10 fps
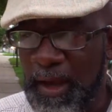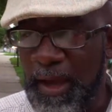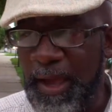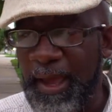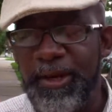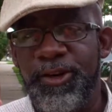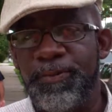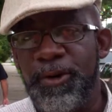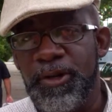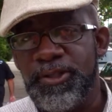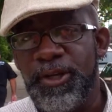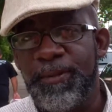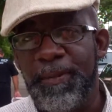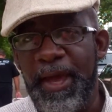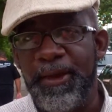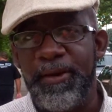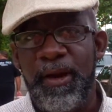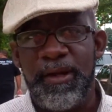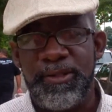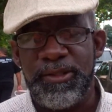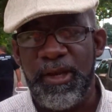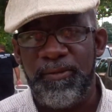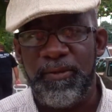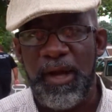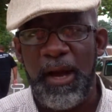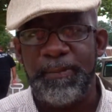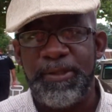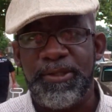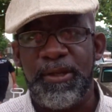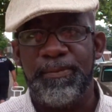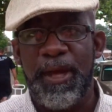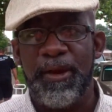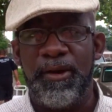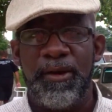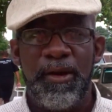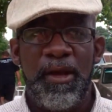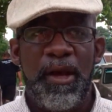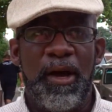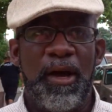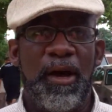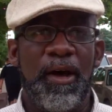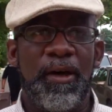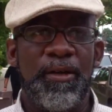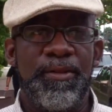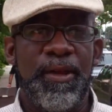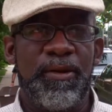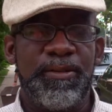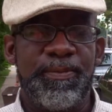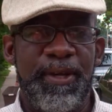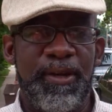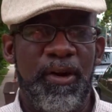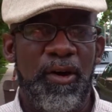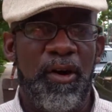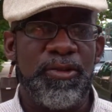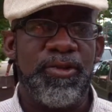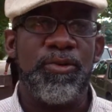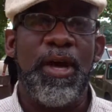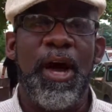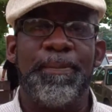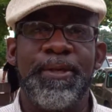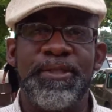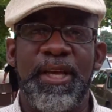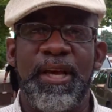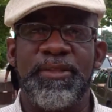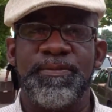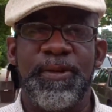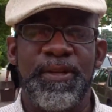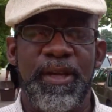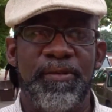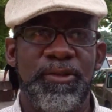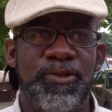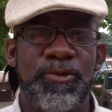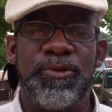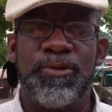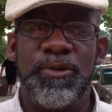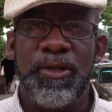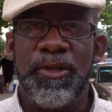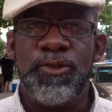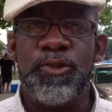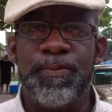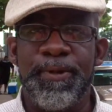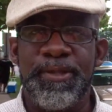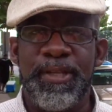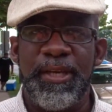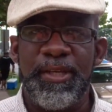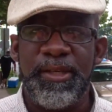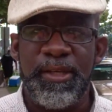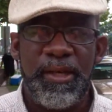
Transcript: I handed the book to the mayor, several copies to the mayor. There's been also copies that has been given to the superintendent.